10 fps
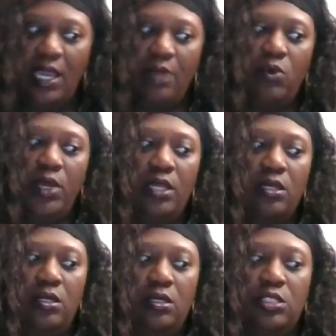I want
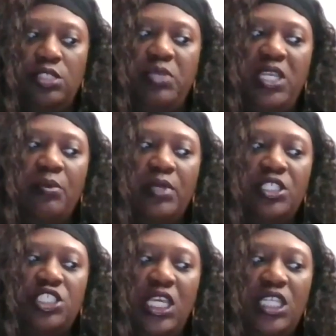to be able to
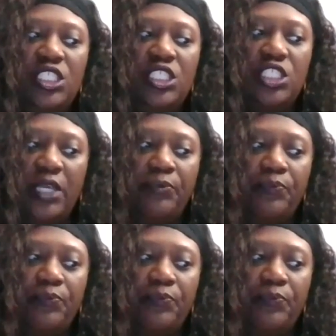change it